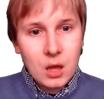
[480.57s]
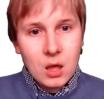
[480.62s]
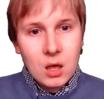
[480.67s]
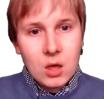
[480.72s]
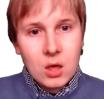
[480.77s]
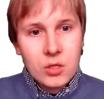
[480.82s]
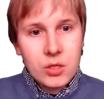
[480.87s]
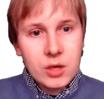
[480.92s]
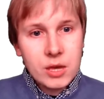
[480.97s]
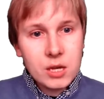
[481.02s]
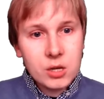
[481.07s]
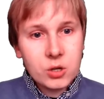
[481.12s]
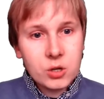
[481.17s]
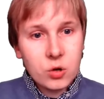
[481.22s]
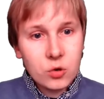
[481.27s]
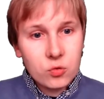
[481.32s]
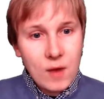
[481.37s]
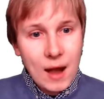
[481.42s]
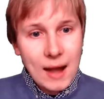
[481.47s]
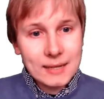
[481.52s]
The
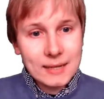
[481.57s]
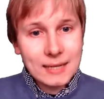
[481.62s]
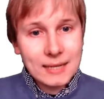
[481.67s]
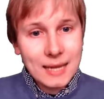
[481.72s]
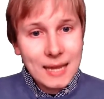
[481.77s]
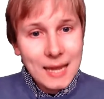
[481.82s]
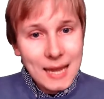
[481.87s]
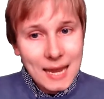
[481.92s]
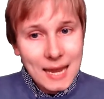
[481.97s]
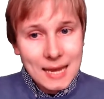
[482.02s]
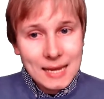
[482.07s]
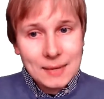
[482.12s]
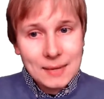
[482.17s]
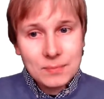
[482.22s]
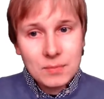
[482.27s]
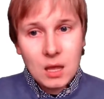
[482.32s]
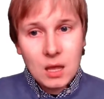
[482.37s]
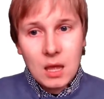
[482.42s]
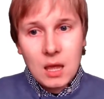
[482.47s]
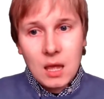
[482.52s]
correct key
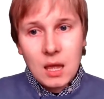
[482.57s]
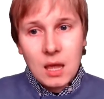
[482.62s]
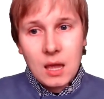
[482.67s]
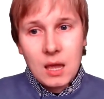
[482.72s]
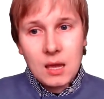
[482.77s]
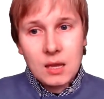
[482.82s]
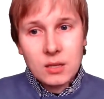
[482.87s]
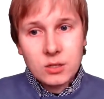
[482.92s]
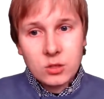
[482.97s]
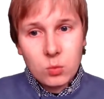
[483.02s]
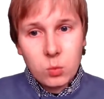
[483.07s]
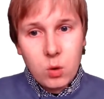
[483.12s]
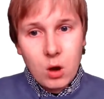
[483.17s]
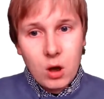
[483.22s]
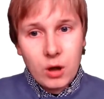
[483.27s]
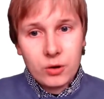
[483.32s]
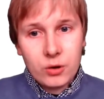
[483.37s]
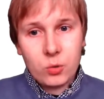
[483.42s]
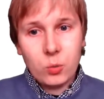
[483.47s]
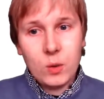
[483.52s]
is the
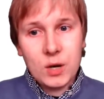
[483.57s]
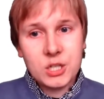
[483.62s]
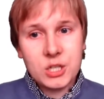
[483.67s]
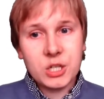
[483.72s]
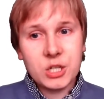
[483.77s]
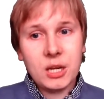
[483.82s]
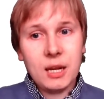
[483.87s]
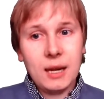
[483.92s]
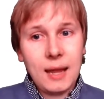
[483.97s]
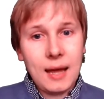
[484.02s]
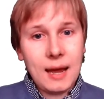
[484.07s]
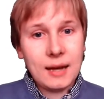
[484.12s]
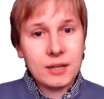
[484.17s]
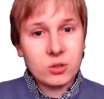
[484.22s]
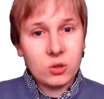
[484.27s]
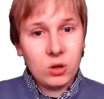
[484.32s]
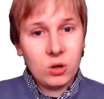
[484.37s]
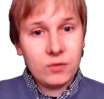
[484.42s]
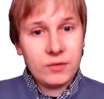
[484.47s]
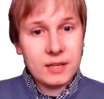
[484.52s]
one which aligns
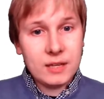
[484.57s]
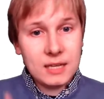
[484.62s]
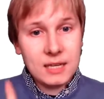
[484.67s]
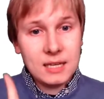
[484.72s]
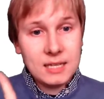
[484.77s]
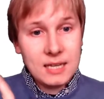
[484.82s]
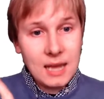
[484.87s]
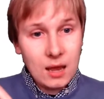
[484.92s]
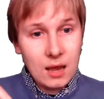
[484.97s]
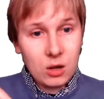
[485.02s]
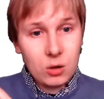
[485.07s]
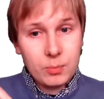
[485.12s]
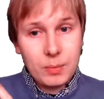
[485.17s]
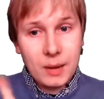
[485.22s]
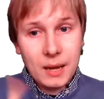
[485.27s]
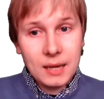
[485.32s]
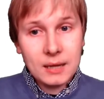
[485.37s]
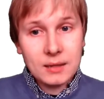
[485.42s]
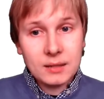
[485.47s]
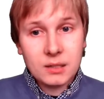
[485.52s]
all of the yellow
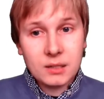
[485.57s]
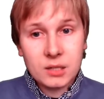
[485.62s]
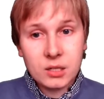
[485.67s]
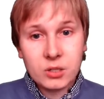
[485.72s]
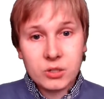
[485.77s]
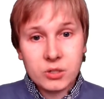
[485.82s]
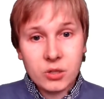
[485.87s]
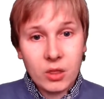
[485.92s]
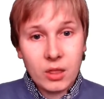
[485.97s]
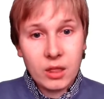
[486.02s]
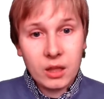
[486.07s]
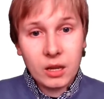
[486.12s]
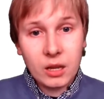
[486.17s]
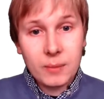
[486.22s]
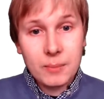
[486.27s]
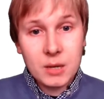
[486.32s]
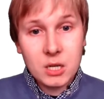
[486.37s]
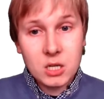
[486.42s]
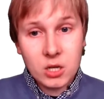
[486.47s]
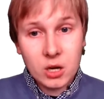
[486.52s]
pins so that it
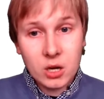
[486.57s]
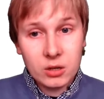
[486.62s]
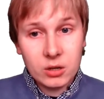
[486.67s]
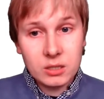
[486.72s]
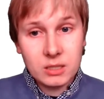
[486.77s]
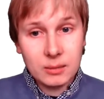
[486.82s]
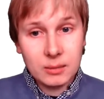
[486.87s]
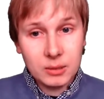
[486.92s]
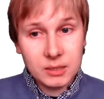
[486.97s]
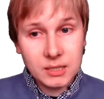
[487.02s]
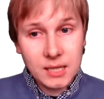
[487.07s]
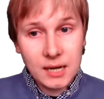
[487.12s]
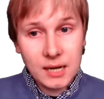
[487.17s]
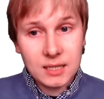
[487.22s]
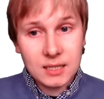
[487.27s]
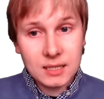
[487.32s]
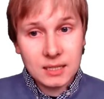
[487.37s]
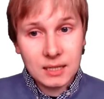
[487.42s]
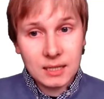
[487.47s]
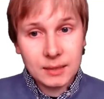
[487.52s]
can be turned
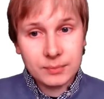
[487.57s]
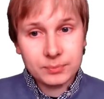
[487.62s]
simultaneously.